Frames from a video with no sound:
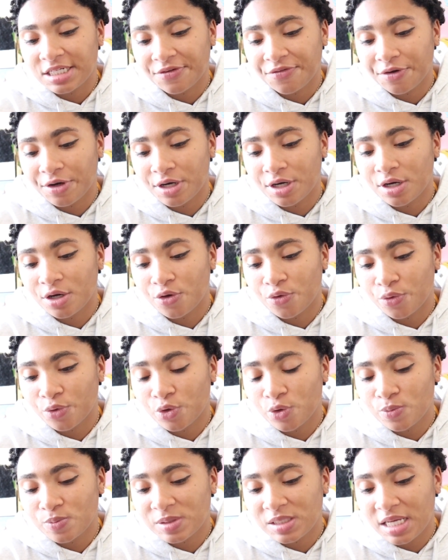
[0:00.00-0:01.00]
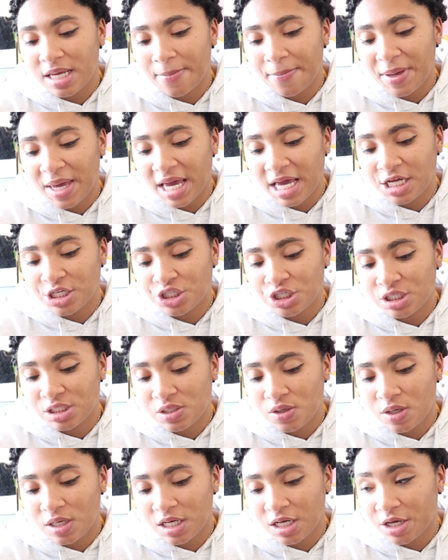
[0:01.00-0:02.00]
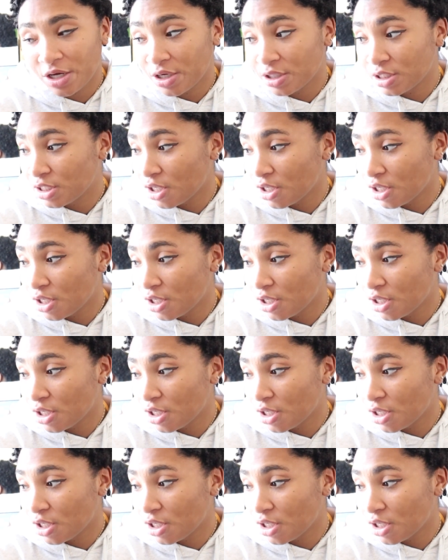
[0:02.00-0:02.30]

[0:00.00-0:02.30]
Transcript: different groups and pages on here,